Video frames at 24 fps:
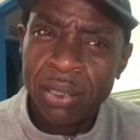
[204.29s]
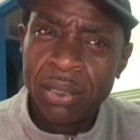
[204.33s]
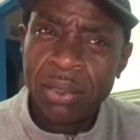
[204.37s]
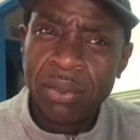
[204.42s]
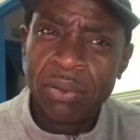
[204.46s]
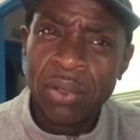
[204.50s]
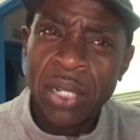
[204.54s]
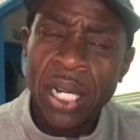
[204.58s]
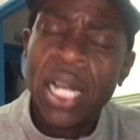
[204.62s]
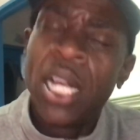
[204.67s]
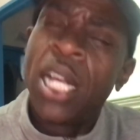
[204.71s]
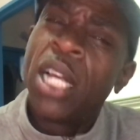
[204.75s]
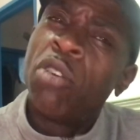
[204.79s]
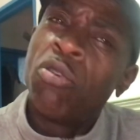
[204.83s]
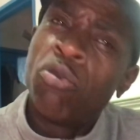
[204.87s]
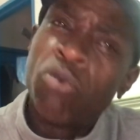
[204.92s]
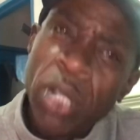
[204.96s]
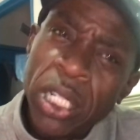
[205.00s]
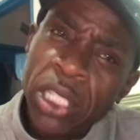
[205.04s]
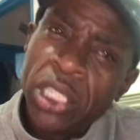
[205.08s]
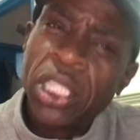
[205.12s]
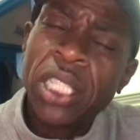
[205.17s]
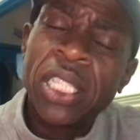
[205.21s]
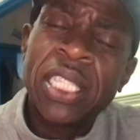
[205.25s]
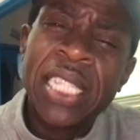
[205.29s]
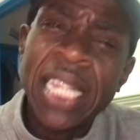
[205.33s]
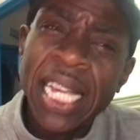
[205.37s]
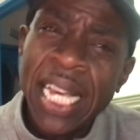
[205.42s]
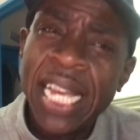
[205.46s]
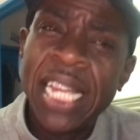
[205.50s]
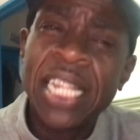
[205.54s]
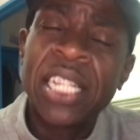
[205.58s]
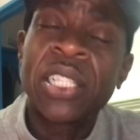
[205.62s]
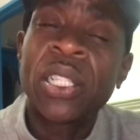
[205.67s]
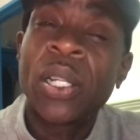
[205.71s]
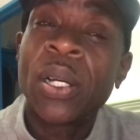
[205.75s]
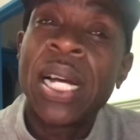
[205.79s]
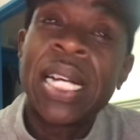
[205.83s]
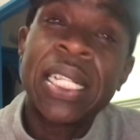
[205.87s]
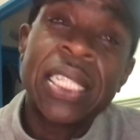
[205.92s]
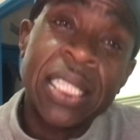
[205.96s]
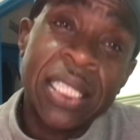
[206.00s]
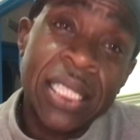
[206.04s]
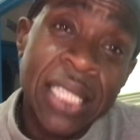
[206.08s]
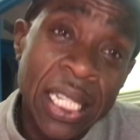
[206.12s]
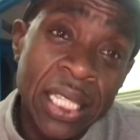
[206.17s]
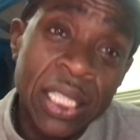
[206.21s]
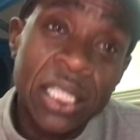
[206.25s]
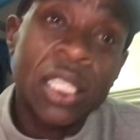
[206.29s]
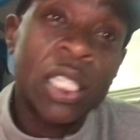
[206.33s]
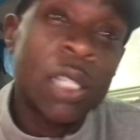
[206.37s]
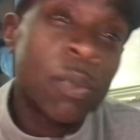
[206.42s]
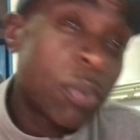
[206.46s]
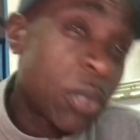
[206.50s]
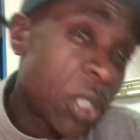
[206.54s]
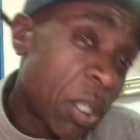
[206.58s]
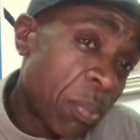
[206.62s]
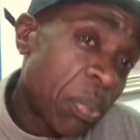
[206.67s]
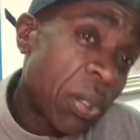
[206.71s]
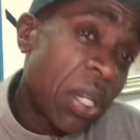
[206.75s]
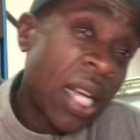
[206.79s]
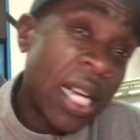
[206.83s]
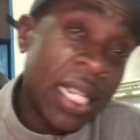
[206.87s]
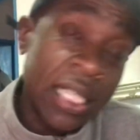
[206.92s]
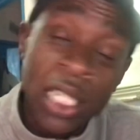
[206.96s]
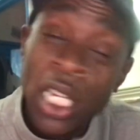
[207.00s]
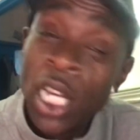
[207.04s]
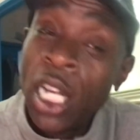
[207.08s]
Right. Richard Gere, had to send supplies.